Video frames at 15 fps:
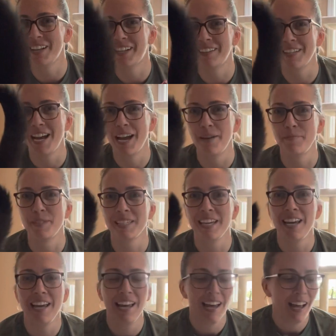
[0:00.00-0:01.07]
of times
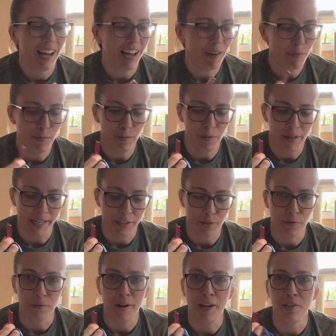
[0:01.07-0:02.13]
people like
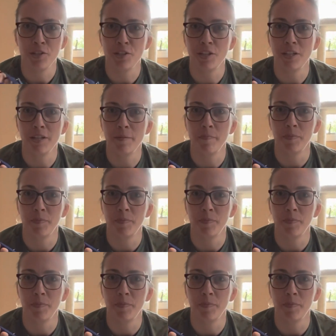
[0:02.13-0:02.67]
to rush